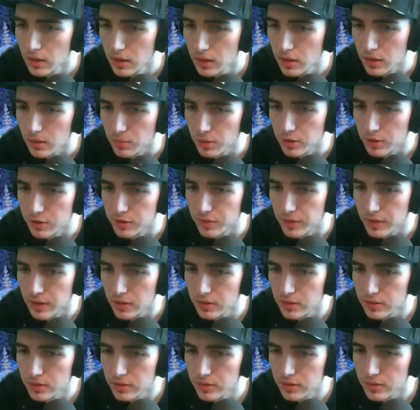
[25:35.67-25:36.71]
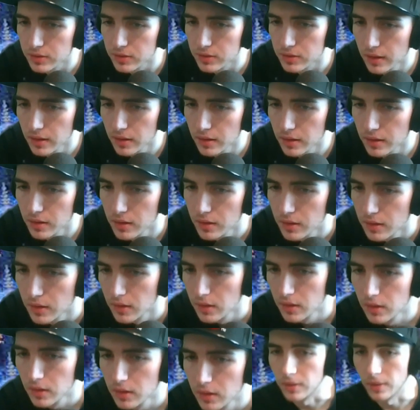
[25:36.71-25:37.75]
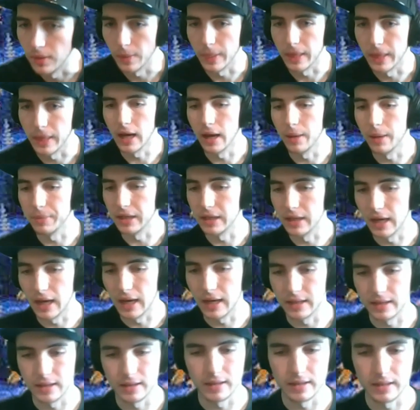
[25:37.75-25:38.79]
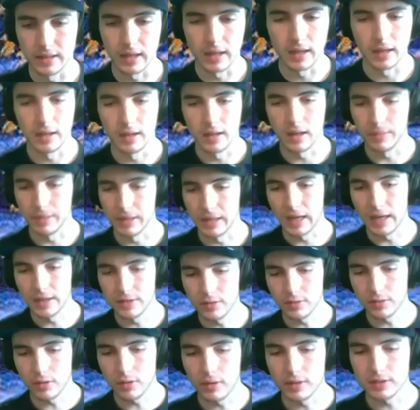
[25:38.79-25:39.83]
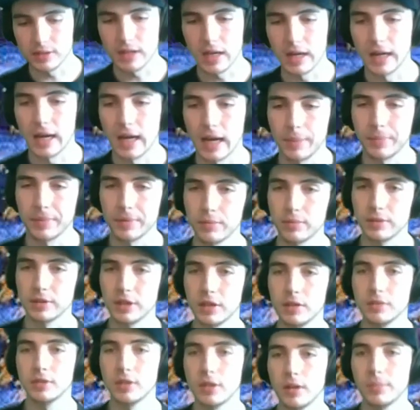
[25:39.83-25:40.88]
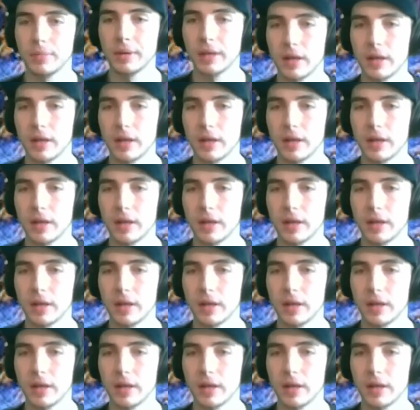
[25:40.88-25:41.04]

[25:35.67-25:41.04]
You can post videos on there. Yeah, I mean, I don't know what's gonna happen with YouTube.